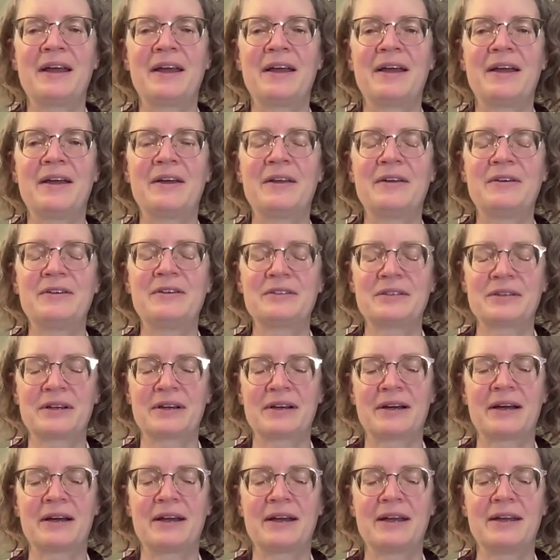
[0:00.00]
and
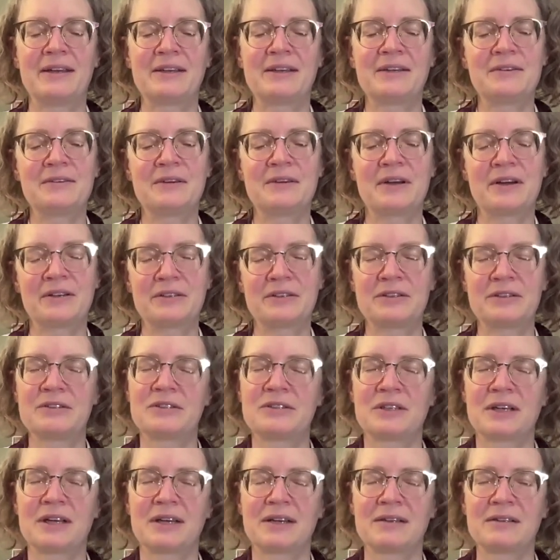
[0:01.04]
I can
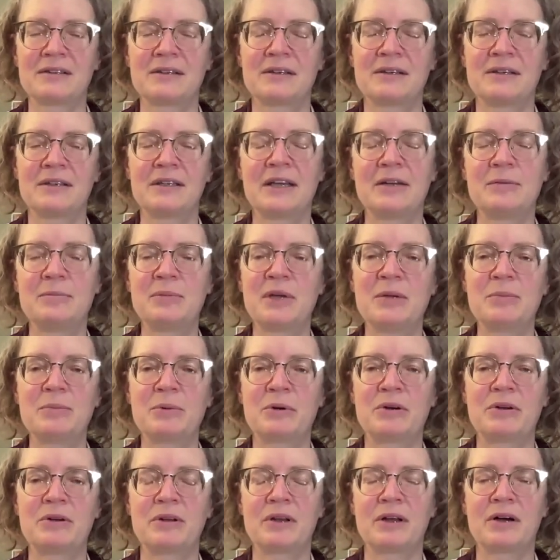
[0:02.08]
understand that
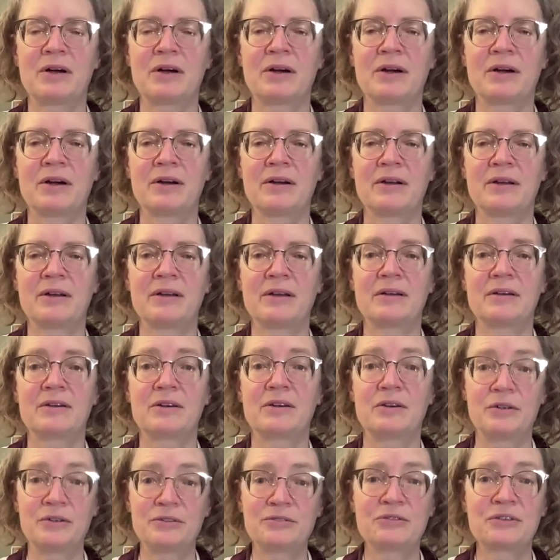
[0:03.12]
people are
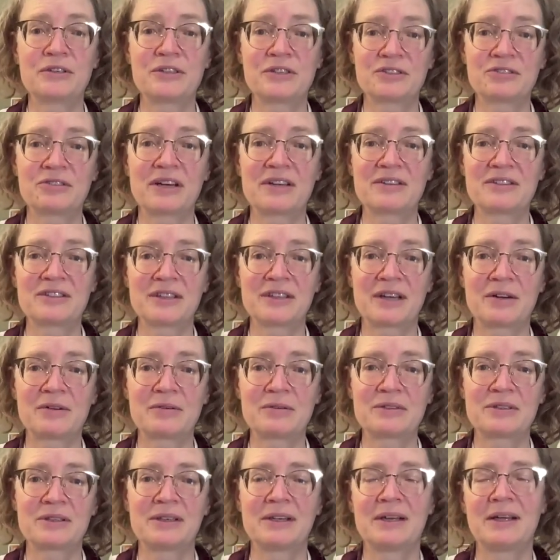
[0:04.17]
ultra stressed
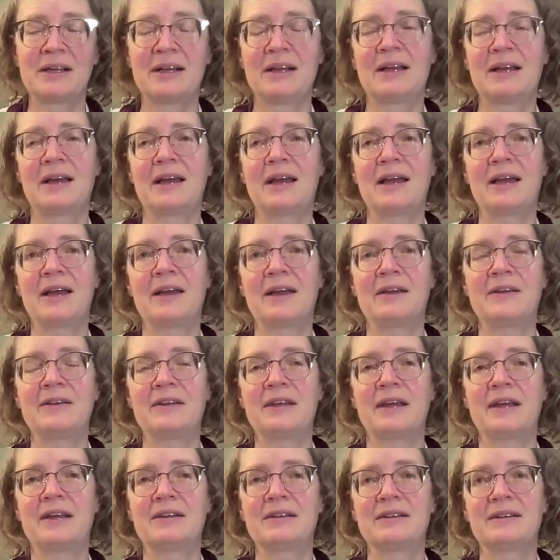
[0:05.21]
out,
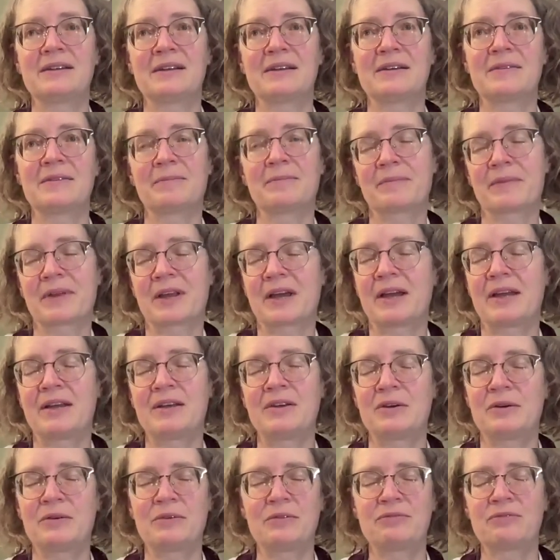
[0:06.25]
and that I
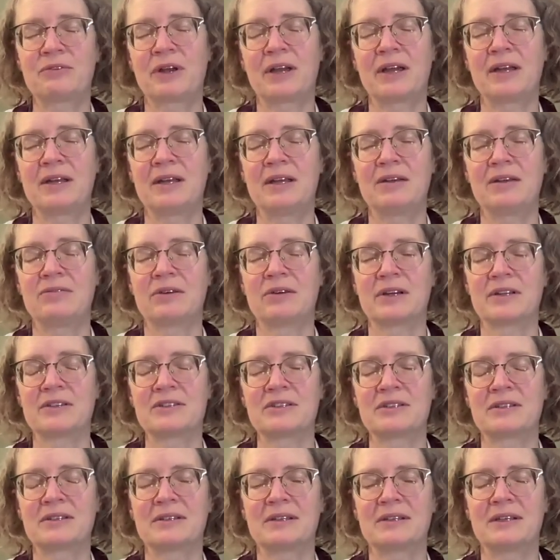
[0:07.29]
know for any of
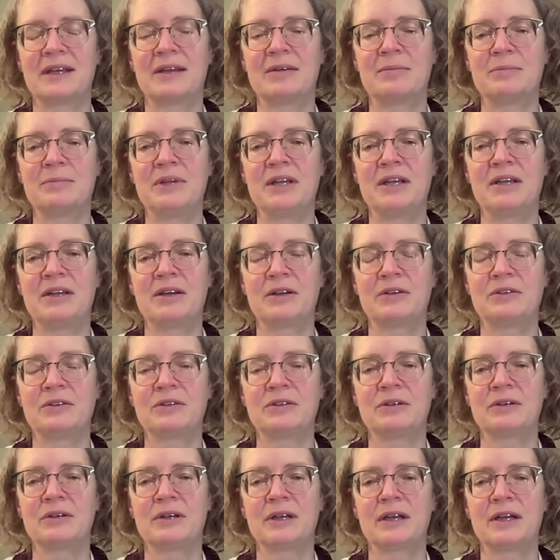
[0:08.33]
us that being
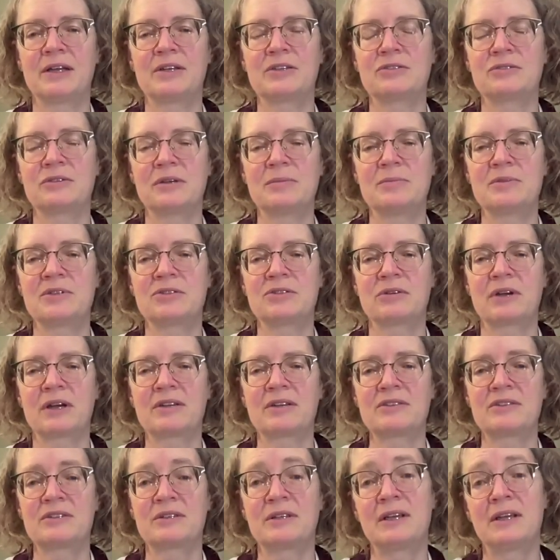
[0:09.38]
under extreme
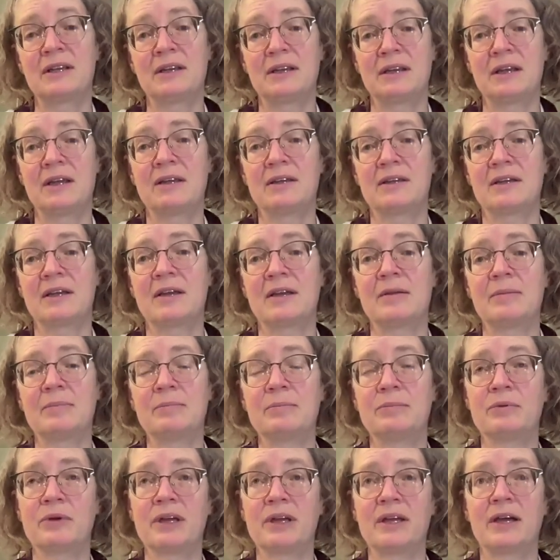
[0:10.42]
stress, it
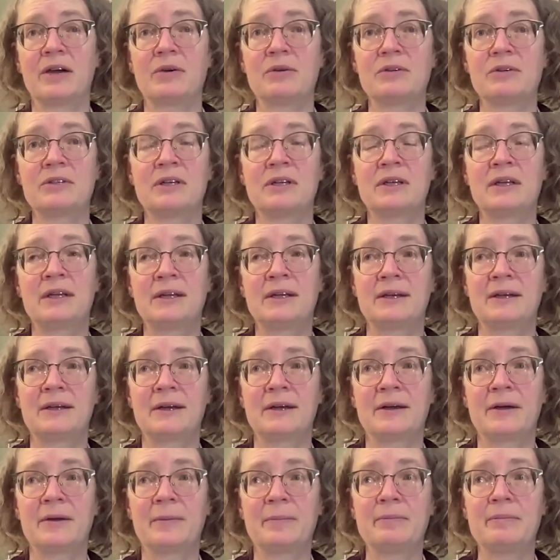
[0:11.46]
can bring out
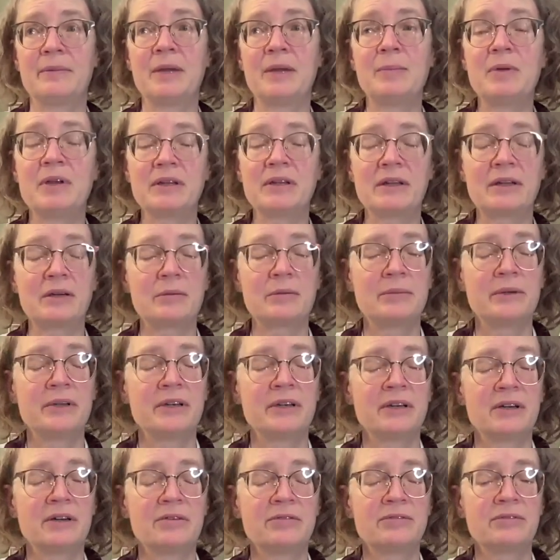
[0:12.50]
maybe a little
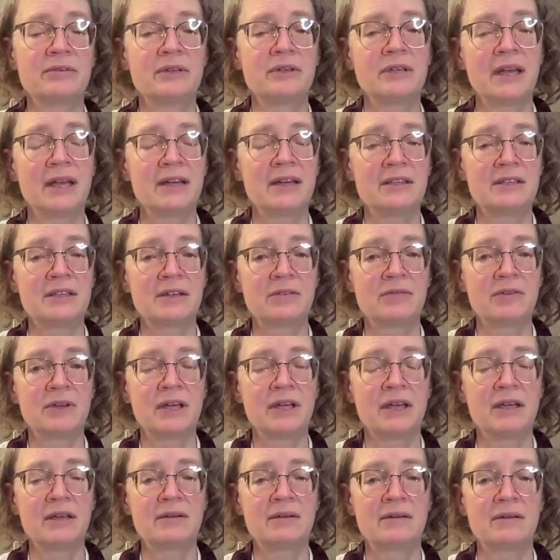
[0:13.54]
bit of
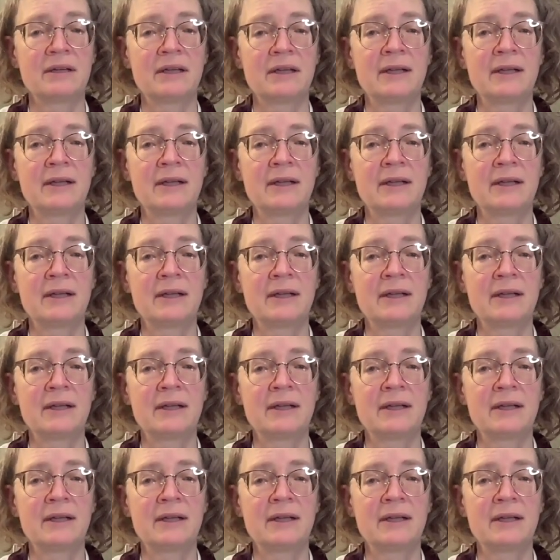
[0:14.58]
negativity,